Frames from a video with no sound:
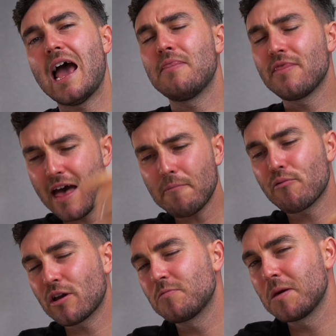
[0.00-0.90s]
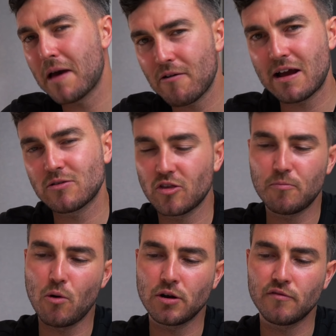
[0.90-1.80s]
And that brings me back round to the
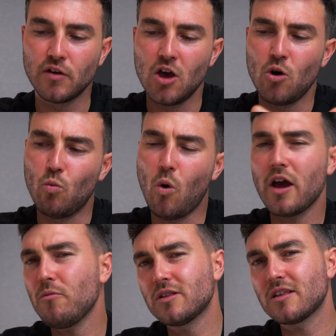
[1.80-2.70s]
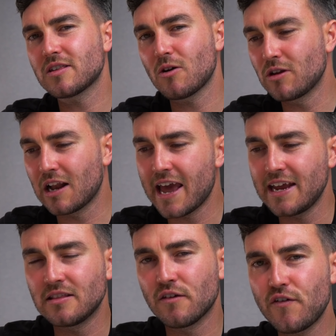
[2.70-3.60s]
point of why was it so delayed
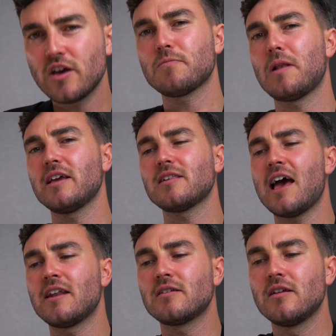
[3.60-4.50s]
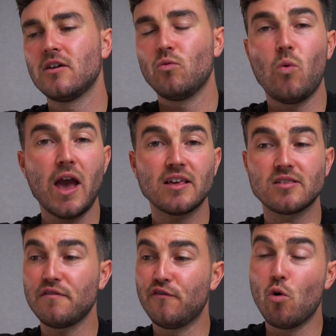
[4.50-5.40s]
in the first place, and where's
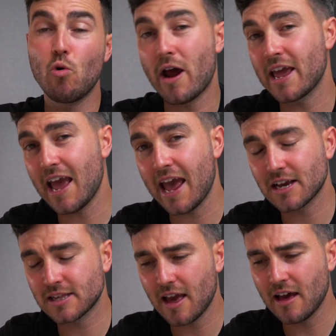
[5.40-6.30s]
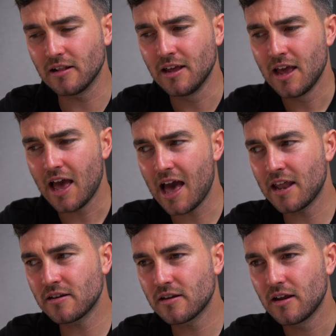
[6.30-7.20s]
the 4A XL?
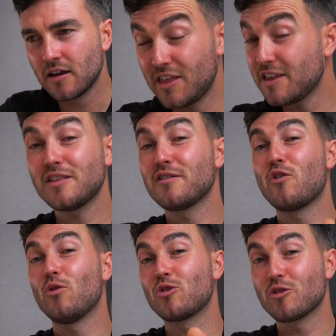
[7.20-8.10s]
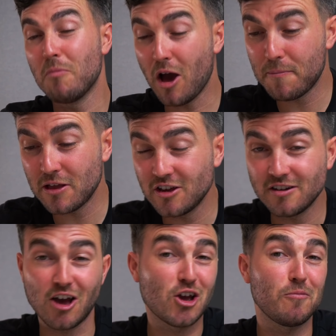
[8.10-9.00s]
And this is of course just my opinion,
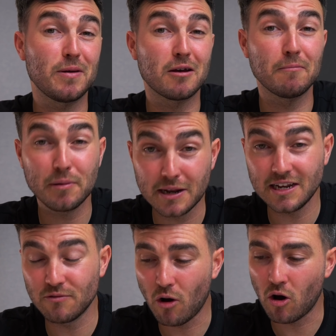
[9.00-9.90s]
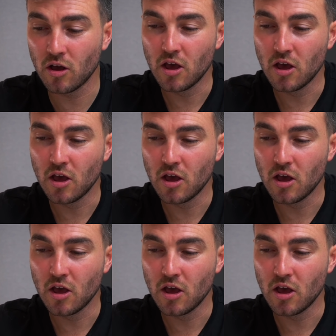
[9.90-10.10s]
I could be completely wrong,